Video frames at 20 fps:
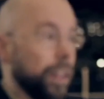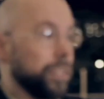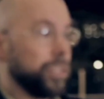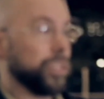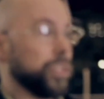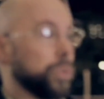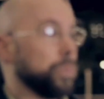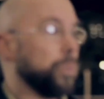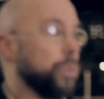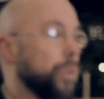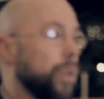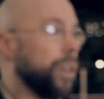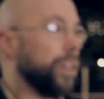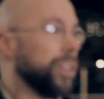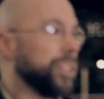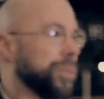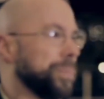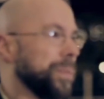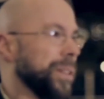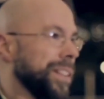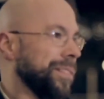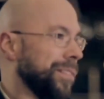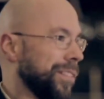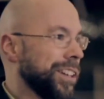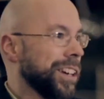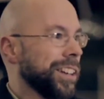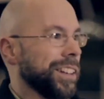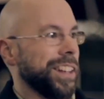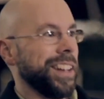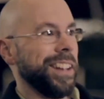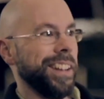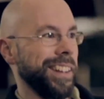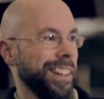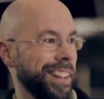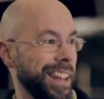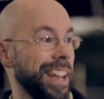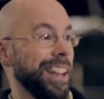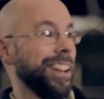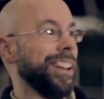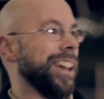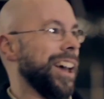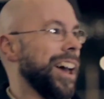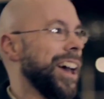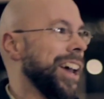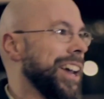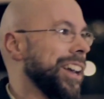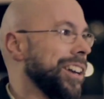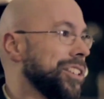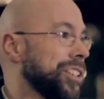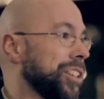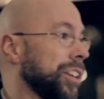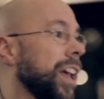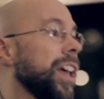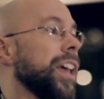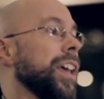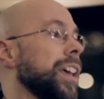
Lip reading: Don't just watch, but really engage.